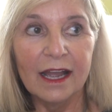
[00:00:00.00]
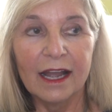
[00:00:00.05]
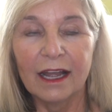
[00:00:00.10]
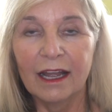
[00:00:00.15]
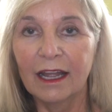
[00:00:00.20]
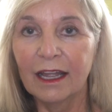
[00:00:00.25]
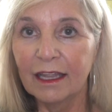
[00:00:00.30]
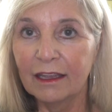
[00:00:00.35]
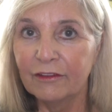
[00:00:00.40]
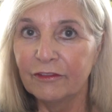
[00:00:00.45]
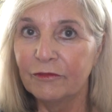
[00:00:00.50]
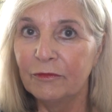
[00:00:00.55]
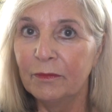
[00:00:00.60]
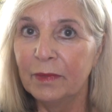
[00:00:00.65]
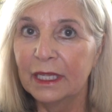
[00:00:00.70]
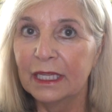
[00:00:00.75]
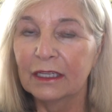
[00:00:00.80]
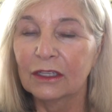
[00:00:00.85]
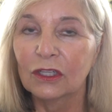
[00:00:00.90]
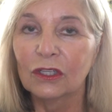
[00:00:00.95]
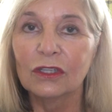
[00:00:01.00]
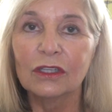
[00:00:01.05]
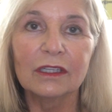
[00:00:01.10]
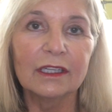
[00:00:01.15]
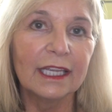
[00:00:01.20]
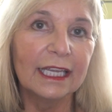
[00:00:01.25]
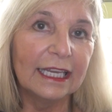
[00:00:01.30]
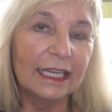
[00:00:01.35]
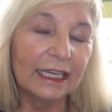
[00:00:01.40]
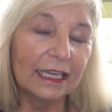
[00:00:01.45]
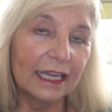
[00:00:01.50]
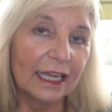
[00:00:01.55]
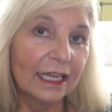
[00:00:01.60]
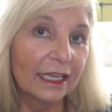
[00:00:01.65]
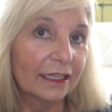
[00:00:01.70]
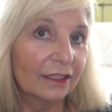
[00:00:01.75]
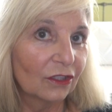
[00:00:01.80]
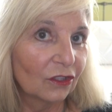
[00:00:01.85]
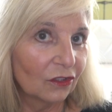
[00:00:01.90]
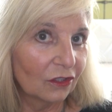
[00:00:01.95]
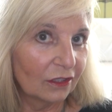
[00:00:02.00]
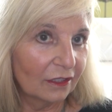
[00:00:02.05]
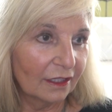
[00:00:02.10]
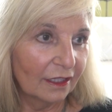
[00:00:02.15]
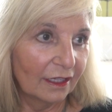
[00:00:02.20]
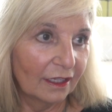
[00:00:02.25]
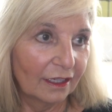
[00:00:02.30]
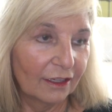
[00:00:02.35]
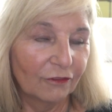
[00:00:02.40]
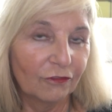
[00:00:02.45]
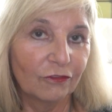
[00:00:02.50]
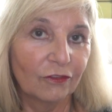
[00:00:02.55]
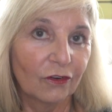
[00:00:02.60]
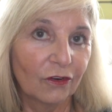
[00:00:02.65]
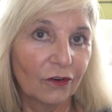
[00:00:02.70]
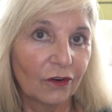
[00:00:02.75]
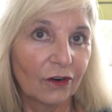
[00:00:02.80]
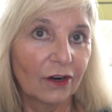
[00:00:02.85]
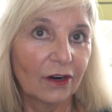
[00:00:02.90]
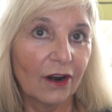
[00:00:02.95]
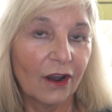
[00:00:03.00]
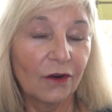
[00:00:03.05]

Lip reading: I've been looking and looking for